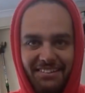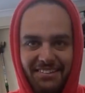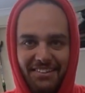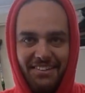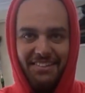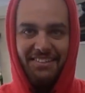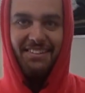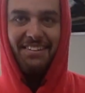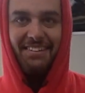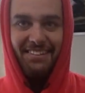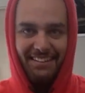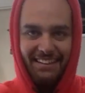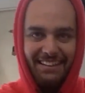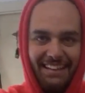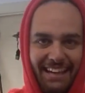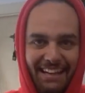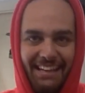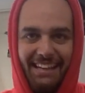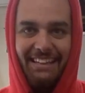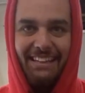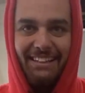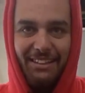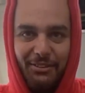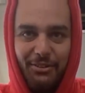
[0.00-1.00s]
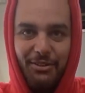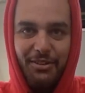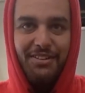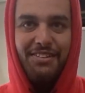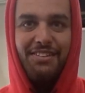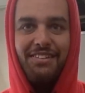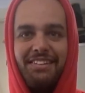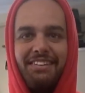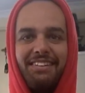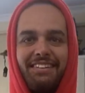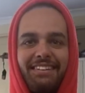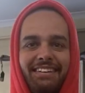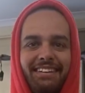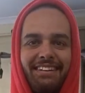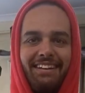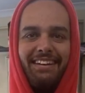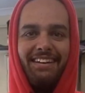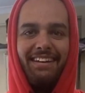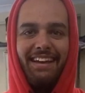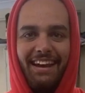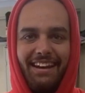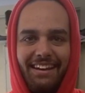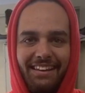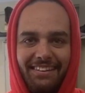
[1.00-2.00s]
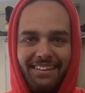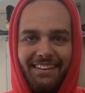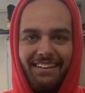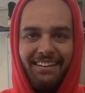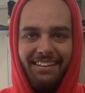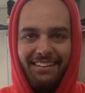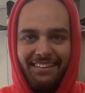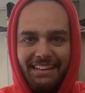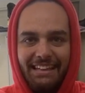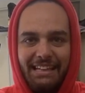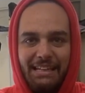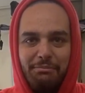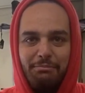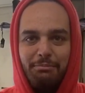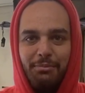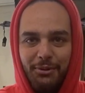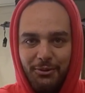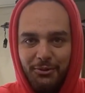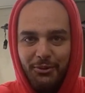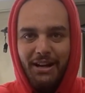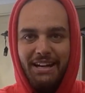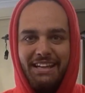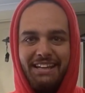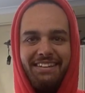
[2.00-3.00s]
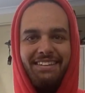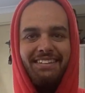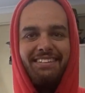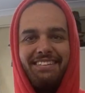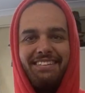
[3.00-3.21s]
just getting it loose, getting the gimbal ready.